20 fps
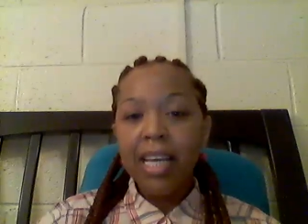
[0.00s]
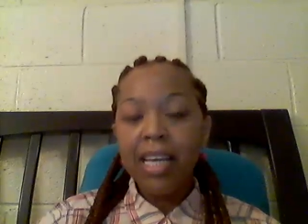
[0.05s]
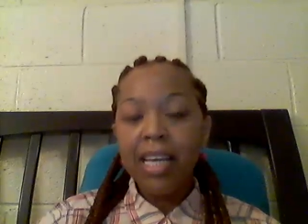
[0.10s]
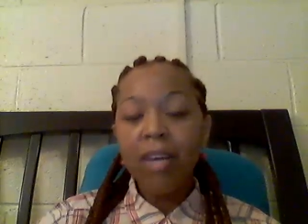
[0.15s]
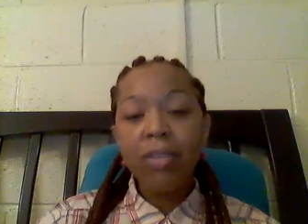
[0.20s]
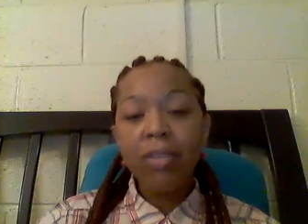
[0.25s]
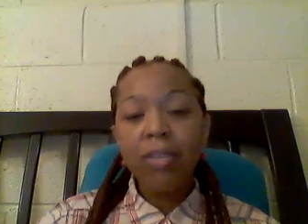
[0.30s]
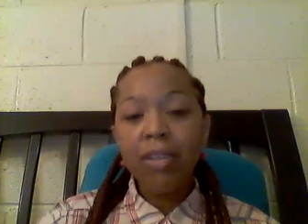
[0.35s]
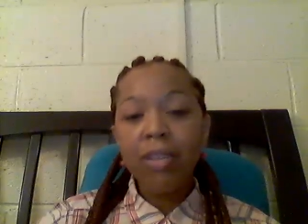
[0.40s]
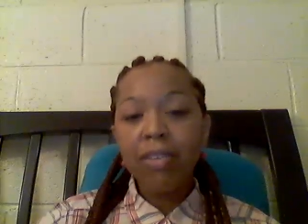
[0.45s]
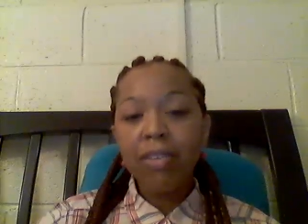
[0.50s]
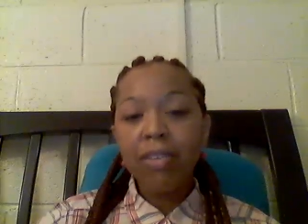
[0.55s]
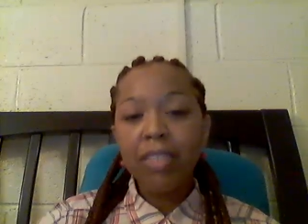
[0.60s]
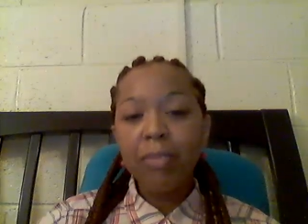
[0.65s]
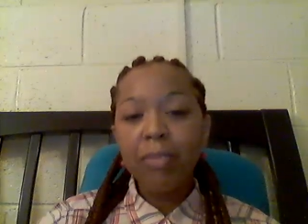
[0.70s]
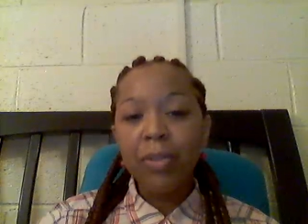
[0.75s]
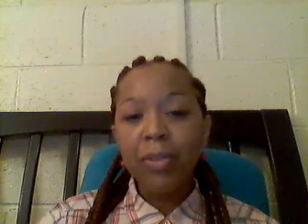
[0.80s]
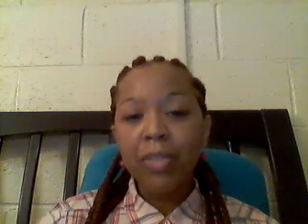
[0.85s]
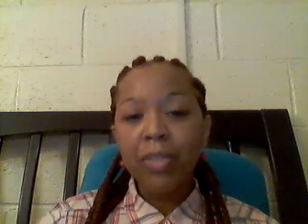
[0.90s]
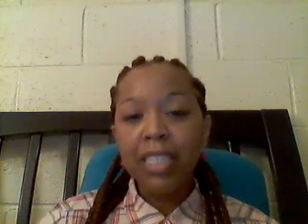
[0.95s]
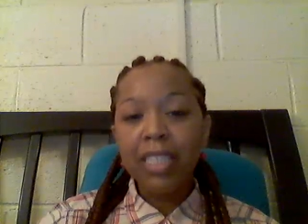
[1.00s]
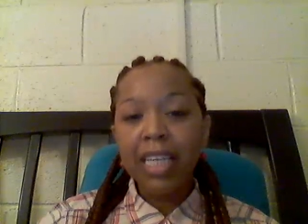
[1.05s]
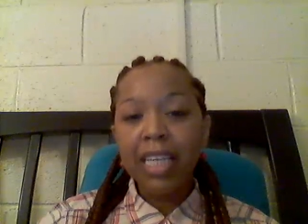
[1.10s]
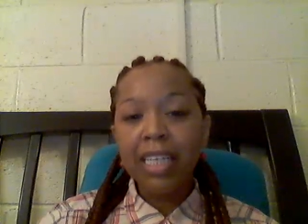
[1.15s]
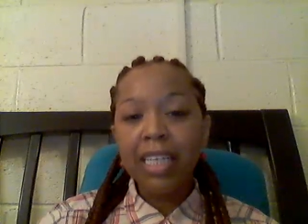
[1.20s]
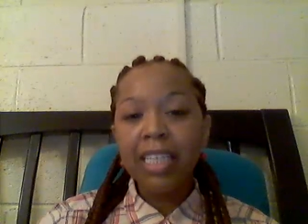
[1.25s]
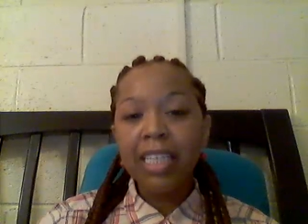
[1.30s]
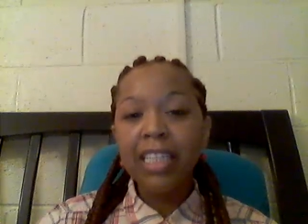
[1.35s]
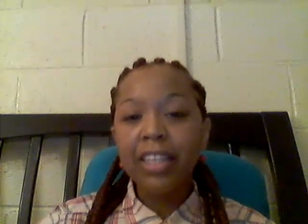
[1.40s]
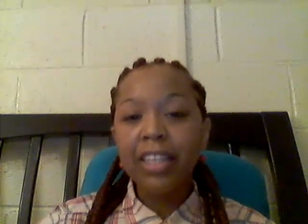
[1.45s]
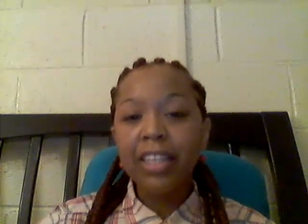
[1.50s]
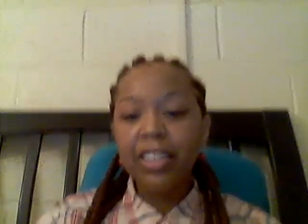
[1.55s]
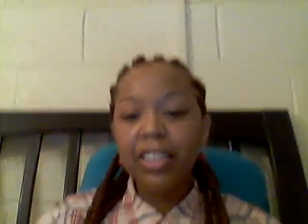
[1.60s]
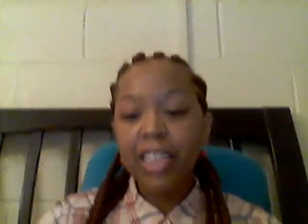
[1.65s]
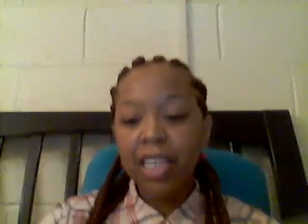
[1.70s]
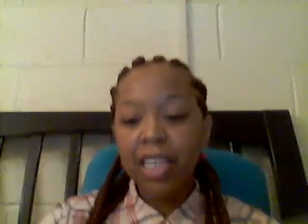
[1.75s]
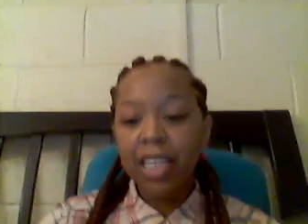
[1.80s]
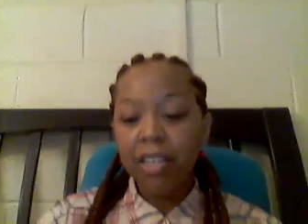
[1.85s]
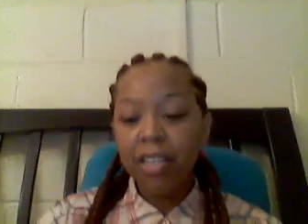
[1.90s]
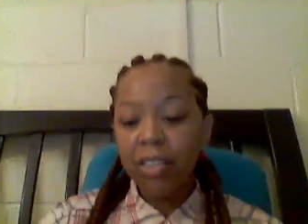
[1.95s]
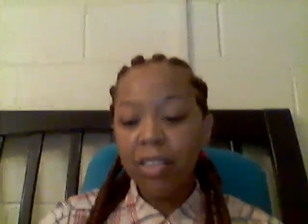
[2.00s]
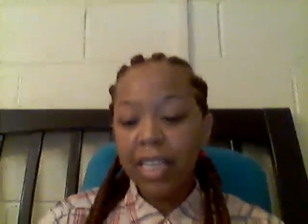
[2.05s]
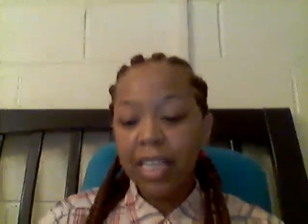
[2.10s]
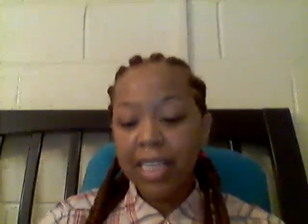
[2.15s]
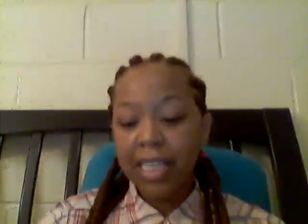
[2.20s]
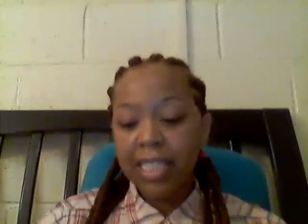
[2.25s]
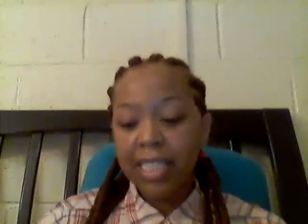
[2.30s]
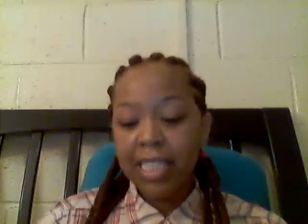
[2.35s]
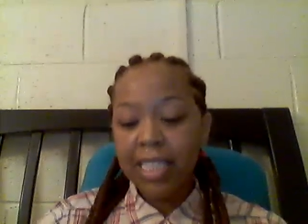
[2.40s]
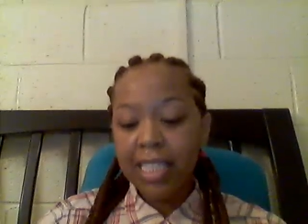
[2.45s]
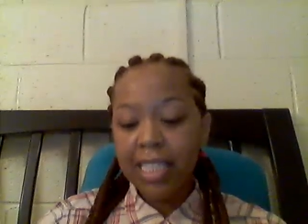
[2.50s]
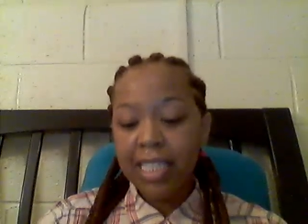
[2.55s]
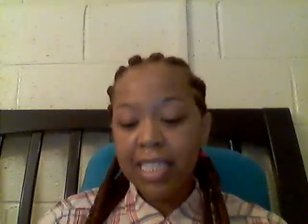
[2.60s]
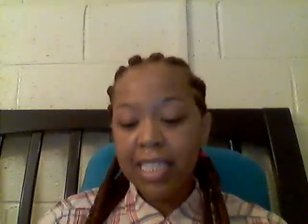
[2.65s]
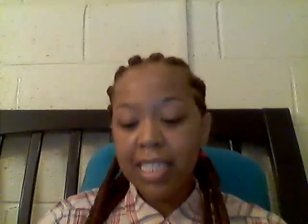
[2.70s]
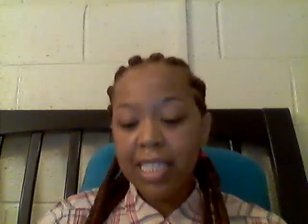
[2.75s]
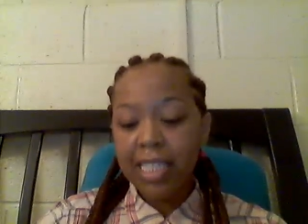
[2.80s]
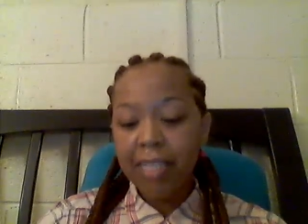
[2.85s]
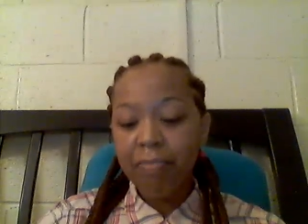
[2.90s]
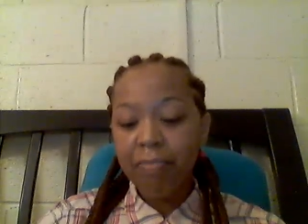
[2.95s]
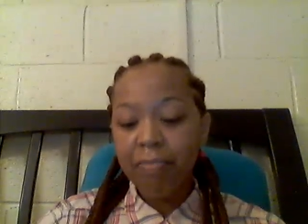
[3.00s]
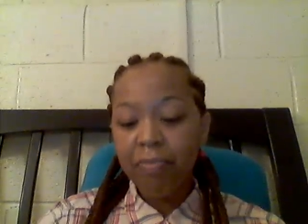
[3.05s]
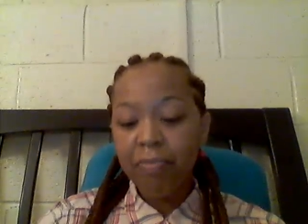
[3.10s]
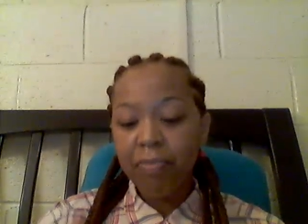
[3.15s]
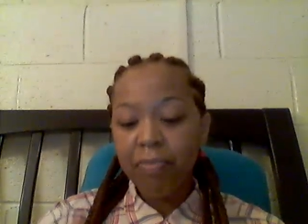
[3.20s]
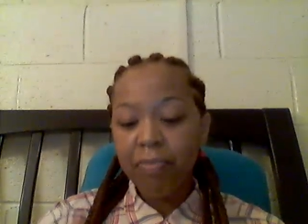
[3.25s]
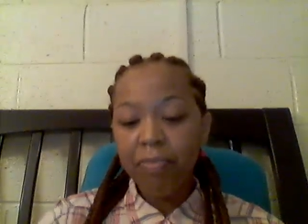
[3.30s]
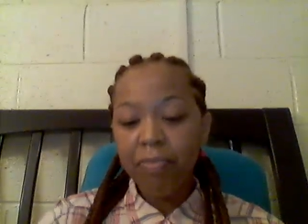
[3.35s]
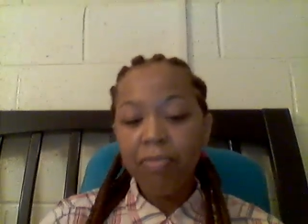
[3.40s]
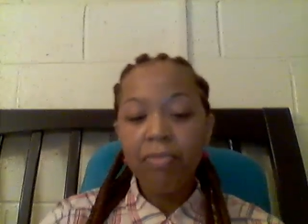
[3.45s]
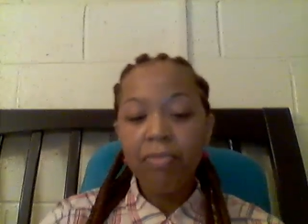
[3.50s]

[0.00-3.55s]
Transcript: it goes on smooth. It's like a clear gel-like consistency. Let